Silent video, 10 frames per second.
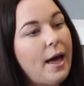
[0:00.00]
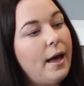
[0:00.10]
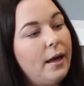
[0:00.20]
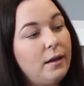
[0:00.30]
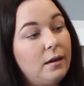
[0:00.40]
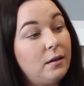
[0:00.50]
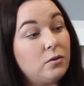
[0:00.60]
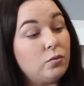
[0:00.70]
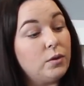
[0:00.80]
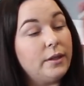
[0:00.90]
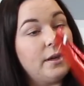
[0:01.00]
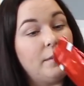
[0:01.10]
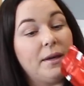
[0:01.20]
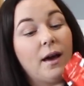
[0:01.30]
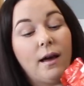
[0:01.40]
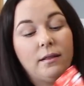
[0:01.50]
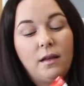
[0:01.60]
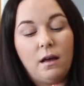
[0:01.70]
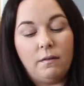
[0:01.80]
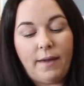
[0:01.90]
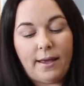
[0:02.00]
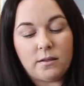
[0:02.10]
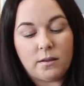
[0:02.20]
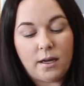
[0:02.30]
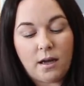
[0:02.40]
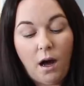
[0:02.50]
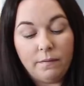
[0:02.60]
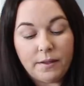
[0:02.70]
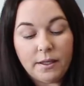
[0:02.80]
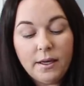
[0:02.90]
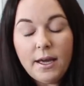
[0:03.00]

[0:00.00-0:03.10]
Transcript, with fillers: and it's really yummy. I love hazelnut coffee.